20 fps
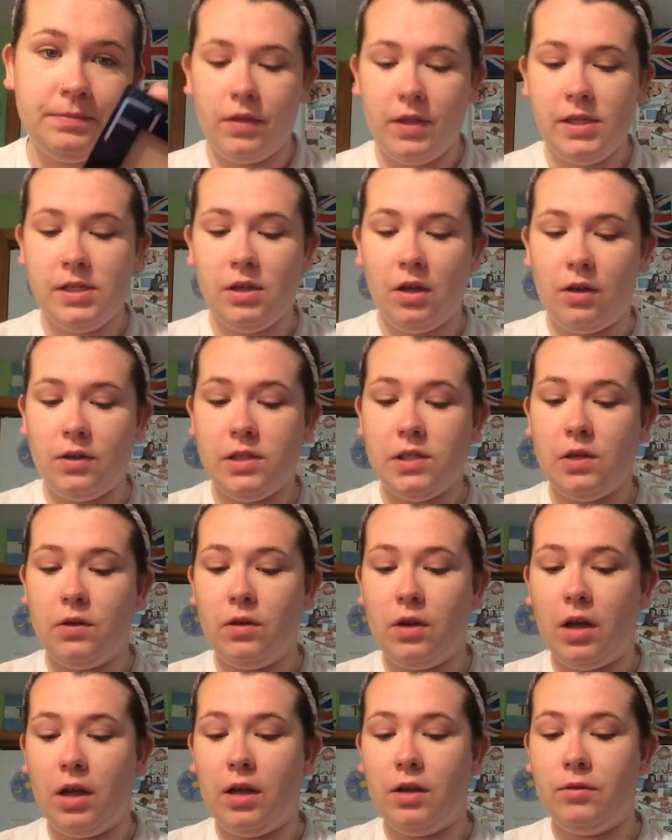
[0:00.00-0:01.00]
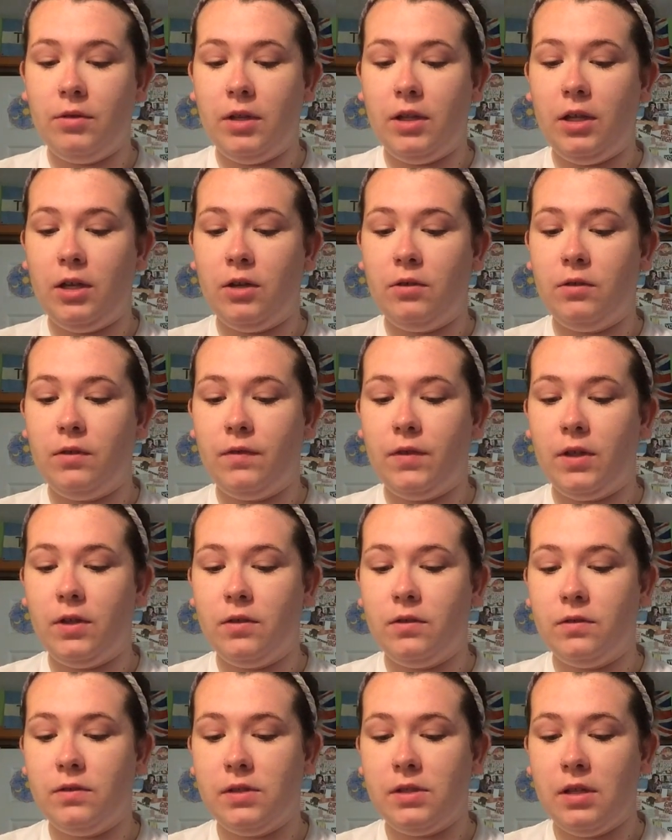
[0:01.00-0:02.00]
This also got really good
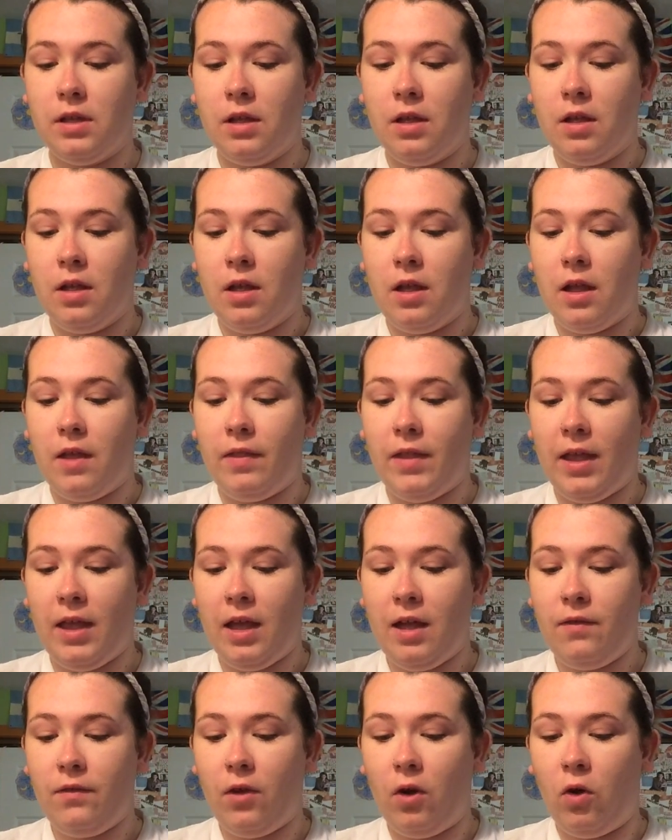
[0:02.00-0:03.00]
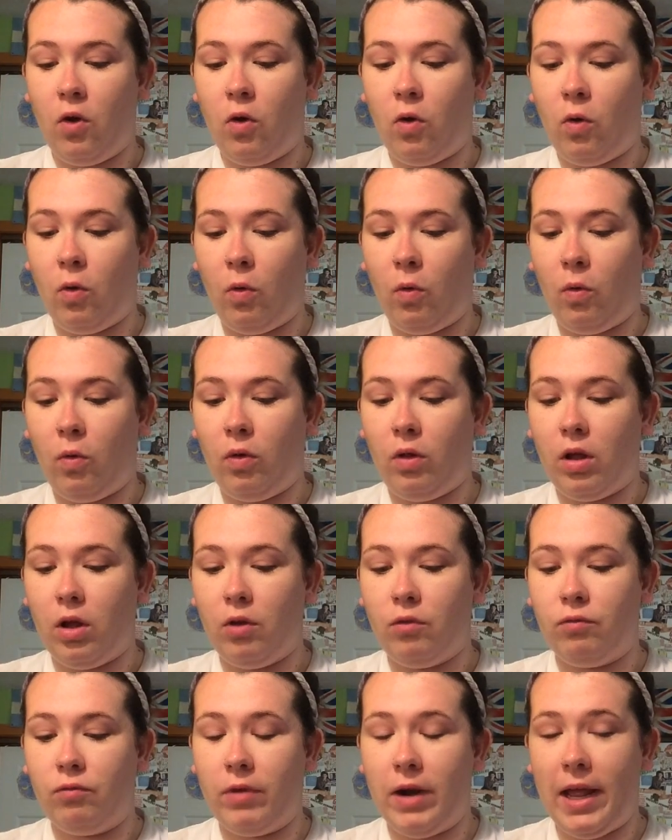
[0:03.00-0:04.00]
reviews, and they have a whole
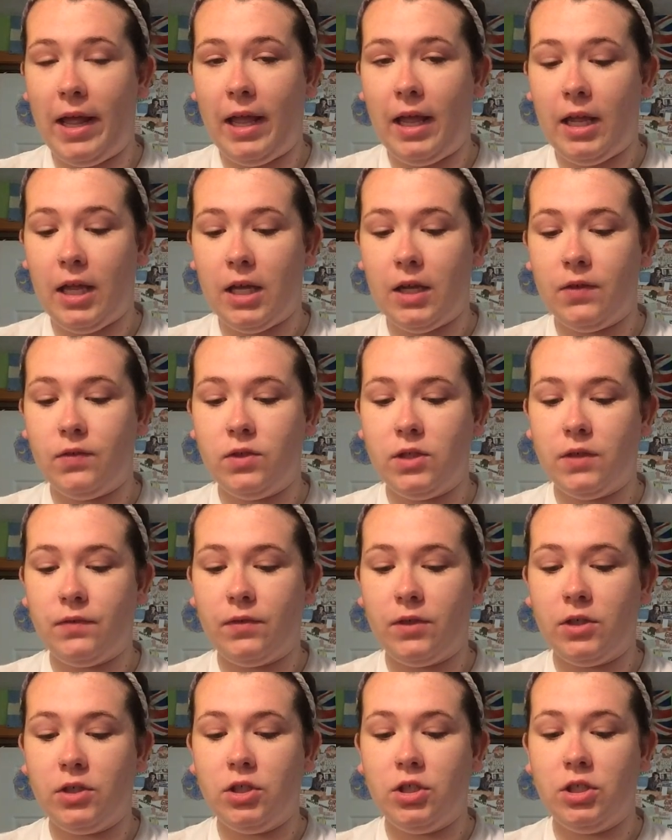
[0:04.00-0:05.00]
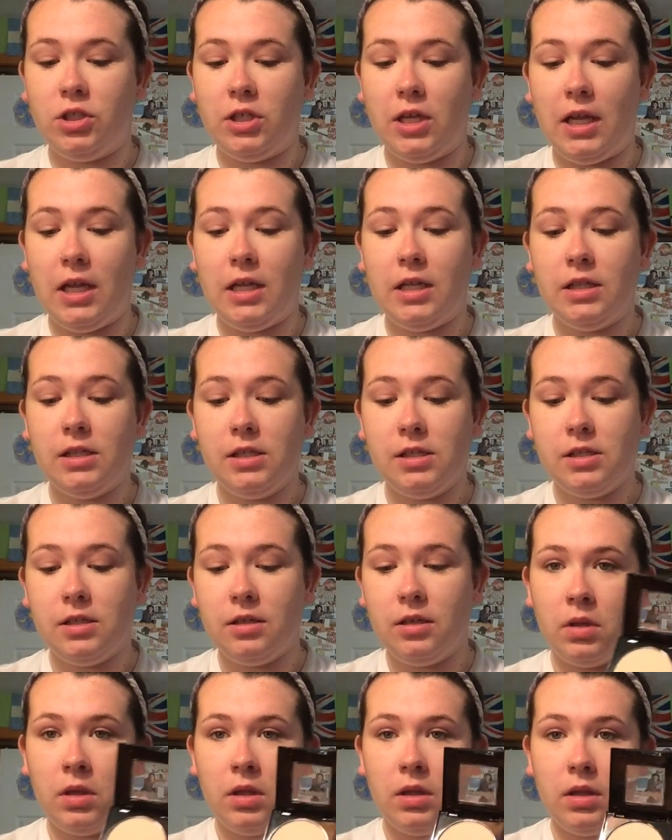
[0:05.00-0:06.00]
array of different shades.
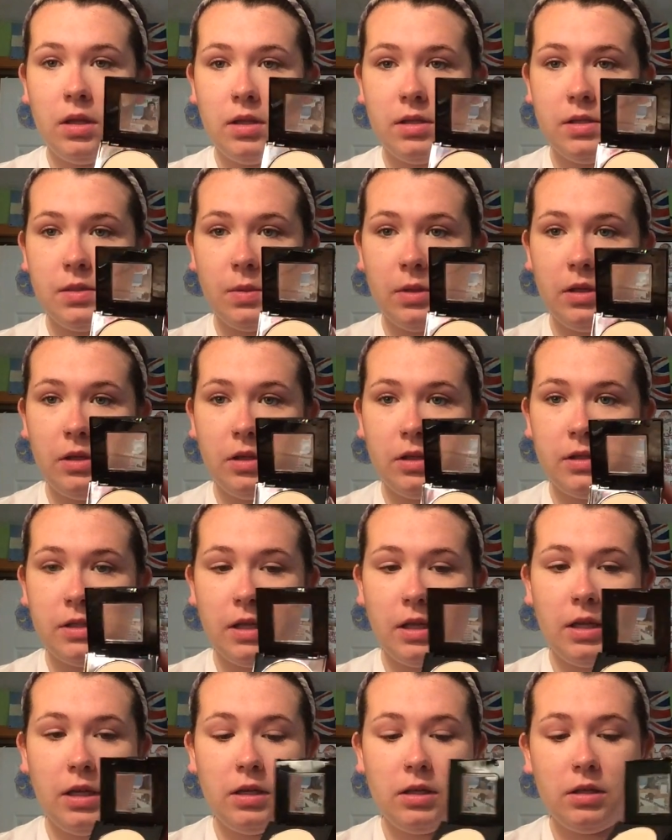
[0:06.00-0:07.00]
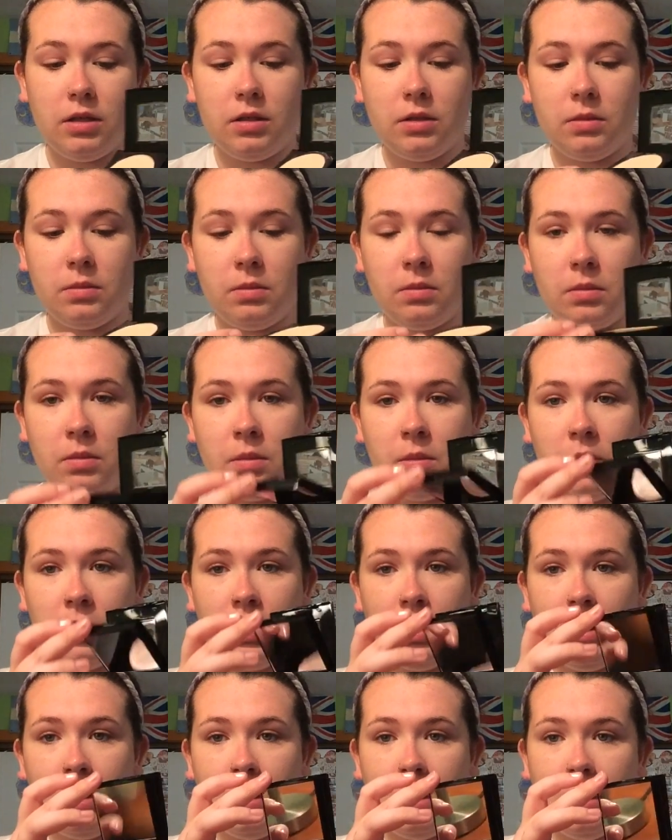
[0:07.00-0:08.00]
This is what it looks like.
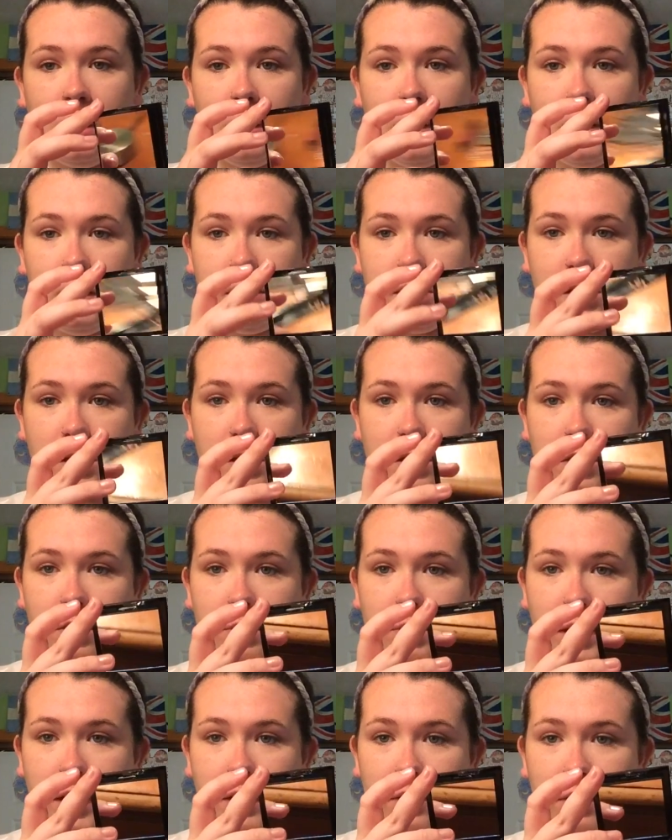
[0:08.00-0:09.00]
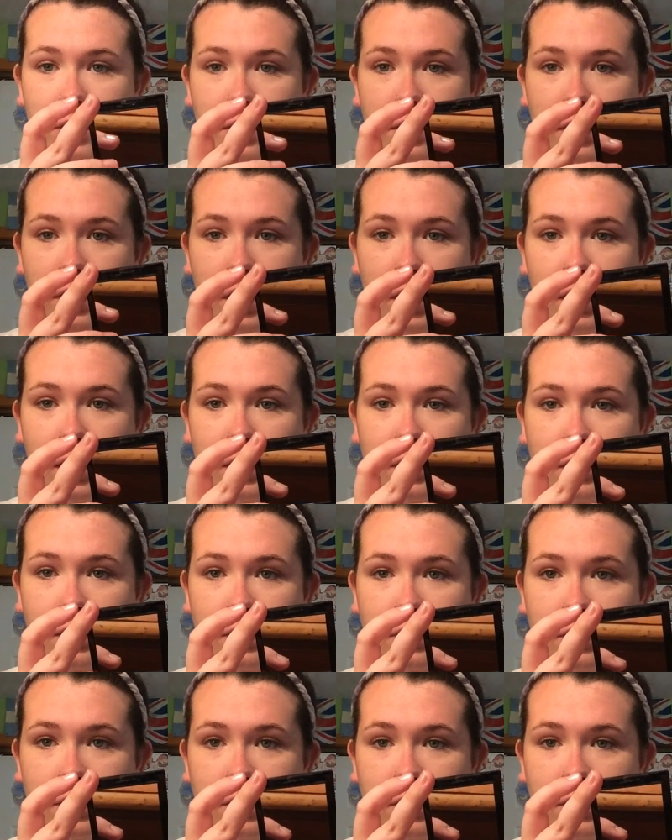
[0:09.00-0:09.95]
It has a little powder thing.